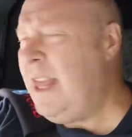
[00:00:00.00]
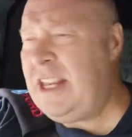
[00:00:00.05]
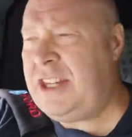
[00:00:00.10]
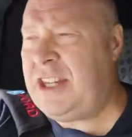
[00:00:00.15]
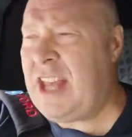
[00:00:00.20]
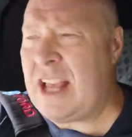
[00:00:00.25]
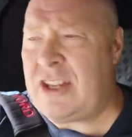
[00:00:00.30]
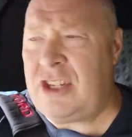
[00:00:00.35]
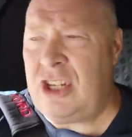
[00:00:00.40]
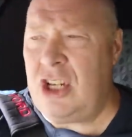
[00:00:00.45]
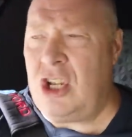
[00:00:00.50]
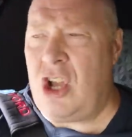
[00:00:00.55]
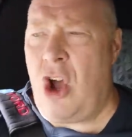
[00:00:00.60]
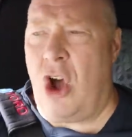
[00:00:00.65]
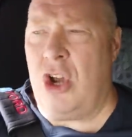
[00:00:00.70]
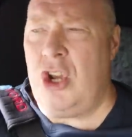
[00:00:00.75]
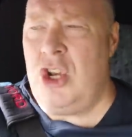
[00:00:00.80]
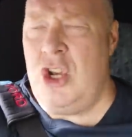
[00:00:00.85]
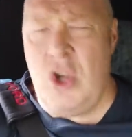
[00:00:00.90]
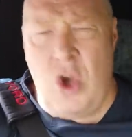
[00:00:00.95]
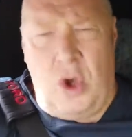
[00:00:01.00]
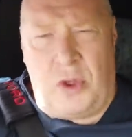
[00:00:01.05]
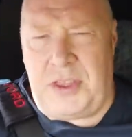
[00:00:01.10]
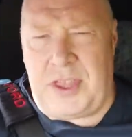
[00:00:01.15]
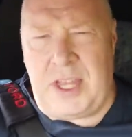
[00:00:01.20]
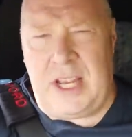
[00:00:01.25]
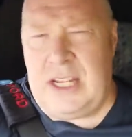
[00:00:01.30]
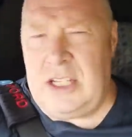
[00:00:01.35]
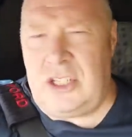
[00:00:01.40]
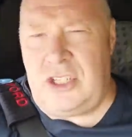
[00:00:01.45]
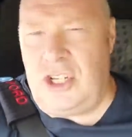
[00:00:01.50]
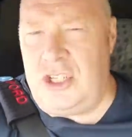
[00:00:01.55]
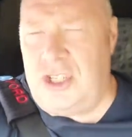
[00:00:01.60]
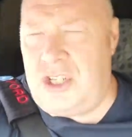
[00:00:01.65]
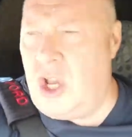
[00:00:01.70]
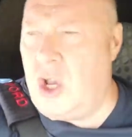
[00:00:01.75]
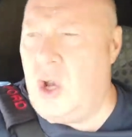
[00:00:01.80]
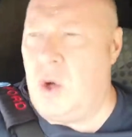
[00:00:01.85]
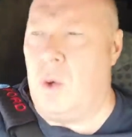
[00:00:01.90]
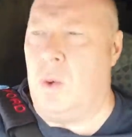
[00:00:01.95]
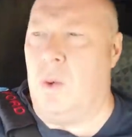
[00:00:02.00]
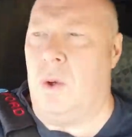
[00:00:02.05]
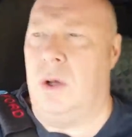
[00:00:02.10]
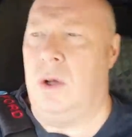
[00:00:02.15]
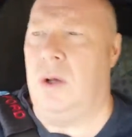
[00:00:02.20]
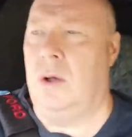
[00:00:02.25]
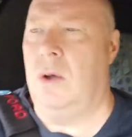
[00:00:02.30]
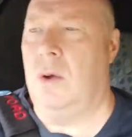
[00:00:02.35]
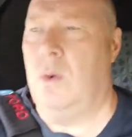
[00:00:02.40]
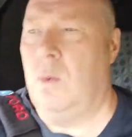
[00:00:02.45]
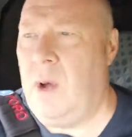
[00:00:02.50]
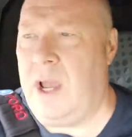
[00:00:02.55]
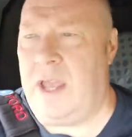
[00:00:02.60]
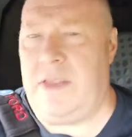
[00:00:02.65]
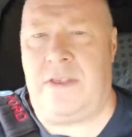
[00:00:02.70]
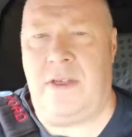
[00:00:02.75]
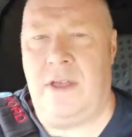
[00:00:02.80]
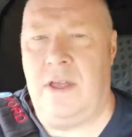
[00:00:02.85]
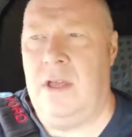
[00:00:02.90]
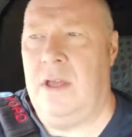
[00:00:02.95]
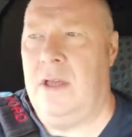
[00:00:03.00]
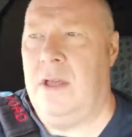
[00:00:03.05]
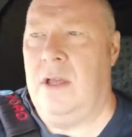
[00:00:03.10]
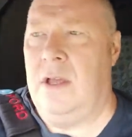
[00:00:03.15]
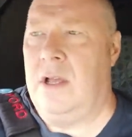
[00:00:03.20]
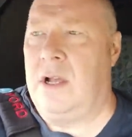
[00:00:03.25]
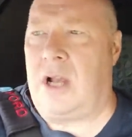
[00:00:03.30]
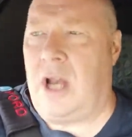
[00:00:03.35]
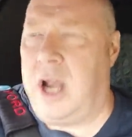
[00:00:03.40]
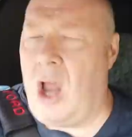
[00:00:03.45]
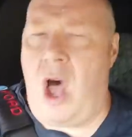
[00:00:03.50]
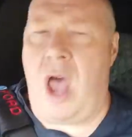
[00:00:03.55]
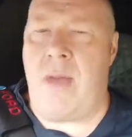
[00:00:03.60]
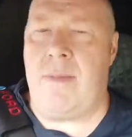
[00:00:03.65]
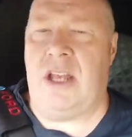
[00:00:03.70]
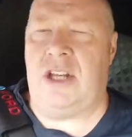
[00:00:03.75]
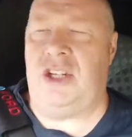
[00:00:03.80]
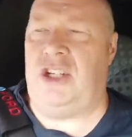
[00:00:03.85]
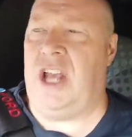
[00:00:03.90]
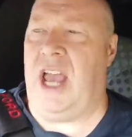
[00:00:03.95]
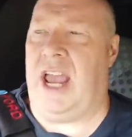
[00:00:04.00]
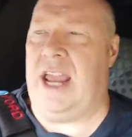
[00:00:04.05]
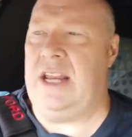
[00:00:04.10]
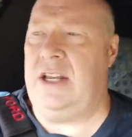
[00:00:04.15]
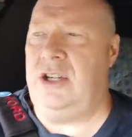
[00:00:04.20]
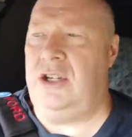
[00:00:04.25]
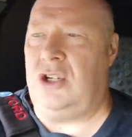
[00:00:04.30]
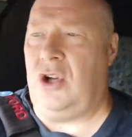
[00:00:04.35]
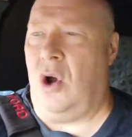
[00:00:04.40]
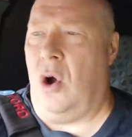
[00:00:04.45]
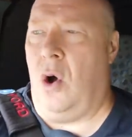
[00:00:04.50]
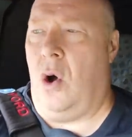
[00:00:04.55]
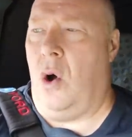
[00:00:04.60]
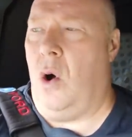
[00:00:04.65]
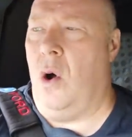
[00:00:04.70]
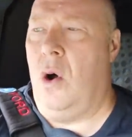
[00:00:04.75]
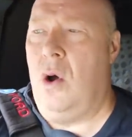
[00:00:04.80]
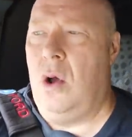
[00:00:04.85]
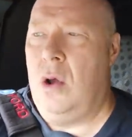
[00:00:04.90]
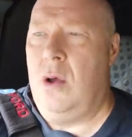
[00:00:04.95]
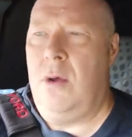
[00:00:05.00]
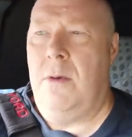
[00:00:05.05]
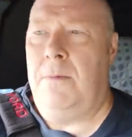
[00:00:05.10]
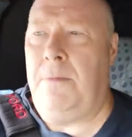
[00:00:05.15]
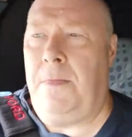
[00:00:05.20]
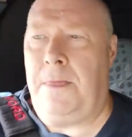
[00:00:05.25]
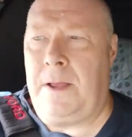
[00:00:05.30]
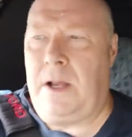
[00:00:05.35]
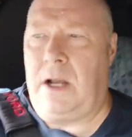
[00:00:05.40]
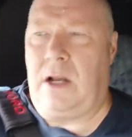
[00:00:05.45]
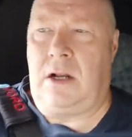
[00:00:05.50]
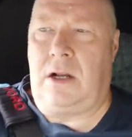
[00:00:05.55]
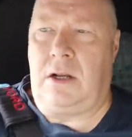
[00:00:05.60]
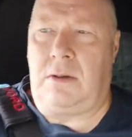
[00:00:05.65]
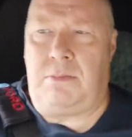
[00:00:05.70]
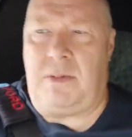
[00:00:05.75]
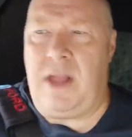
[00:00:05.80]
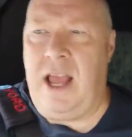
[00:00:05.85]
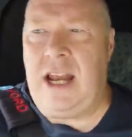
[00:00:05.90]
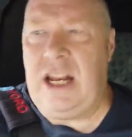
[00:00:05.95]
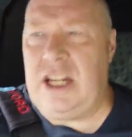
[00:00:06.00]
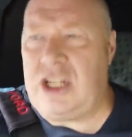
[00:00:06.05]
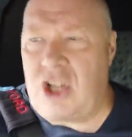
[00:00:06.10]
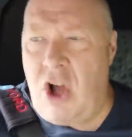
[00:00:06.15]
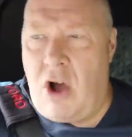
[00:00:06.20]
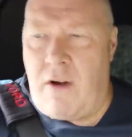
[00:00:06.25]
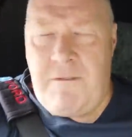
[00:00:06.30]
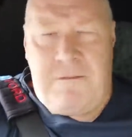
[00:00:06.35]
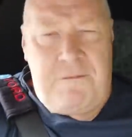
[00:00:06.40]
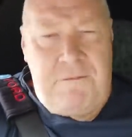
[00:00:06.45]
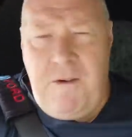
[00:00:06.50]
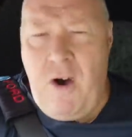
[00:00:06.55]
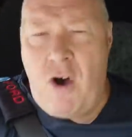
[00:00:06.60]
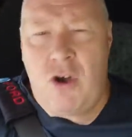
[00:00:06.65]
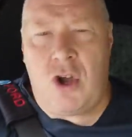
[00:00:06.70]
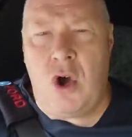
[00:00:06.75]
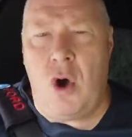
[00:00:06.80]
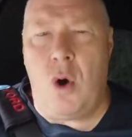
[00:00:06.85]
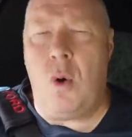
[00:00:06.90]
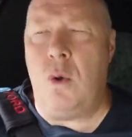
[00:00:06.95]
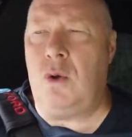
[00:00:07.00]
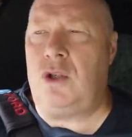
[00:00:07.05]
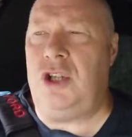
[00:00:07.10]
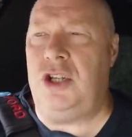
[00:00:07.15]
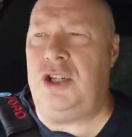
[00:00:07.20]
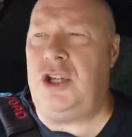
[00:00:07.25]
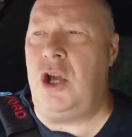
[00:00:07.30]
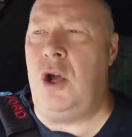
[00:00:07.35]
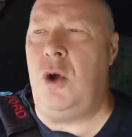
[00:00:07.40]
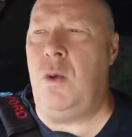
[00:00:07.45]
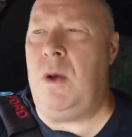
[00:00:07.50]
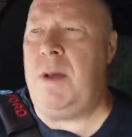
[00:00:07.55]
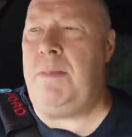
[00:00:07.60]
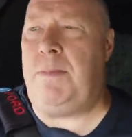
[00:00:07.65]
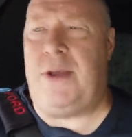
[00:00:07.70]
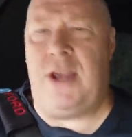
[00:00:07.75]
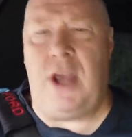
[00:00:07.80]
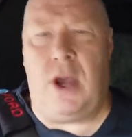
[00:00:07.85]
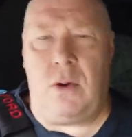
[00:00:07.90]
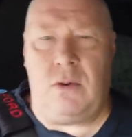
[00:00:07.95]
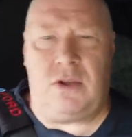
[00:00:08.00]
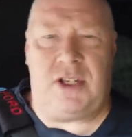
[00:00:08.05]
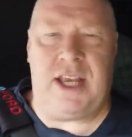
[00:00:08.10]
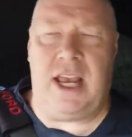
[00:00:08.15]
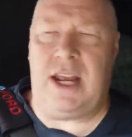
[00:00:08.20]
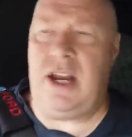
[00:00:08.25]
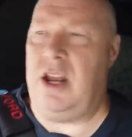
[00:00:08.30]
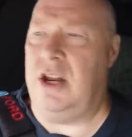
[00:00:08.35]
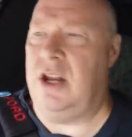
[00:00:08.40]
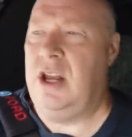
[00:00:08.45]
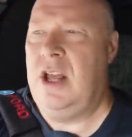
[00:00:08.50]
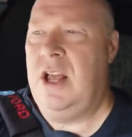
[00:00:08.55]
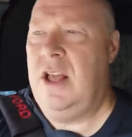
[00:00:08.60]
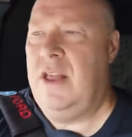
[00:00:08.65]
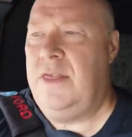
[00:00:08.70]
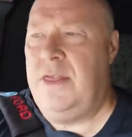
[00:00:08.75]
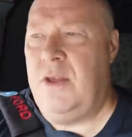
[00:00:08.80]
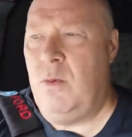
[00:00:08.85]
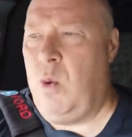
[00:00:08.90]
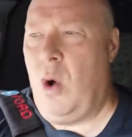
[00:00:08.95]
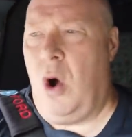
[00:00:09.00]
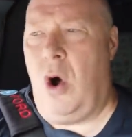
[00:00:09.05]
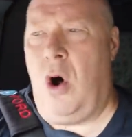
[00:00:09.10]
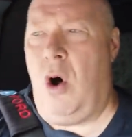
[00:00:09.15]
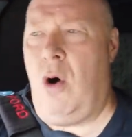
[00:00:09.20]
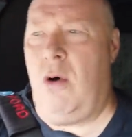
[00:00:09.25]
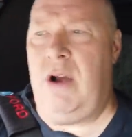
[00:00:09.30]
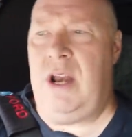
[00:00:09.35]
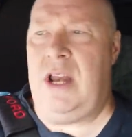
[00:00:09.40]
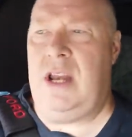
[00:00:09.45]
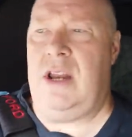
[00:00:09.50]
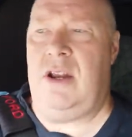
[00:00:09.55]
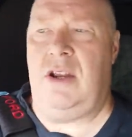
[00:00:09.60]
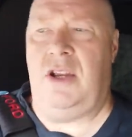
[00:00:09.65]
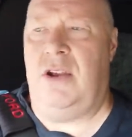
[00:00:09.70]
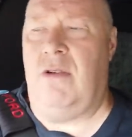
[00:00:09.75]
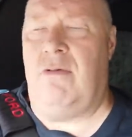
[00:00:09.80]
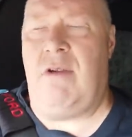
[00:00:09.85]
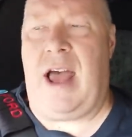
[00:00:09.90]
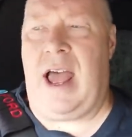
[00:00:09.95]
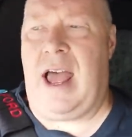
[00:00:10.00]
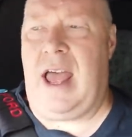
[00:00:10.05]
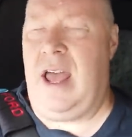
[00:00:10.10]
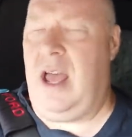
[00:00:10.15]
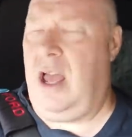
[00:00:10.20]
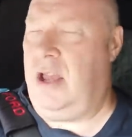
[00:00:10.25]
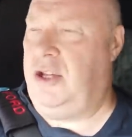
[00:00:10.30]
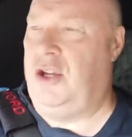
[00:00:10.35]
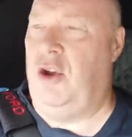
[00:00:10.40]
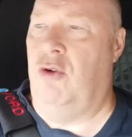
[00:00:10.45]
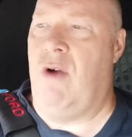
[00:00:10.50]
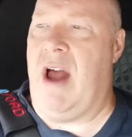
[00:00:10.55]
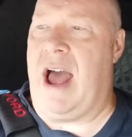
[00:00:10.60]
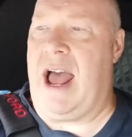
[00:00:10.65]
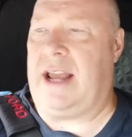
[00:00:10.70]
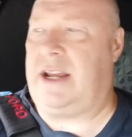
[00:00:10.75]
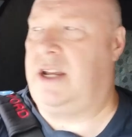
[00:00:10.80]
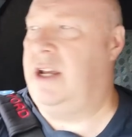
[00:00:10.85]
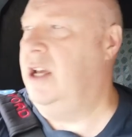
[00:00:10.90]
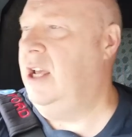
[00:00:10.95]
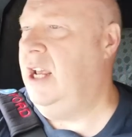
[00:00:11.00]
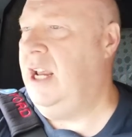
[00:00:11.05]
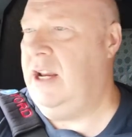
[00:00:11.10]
this hasn't got nothing to do with climate change or... And it's got fuck all to do with Putin and the war in Iraq, uh, Iraq.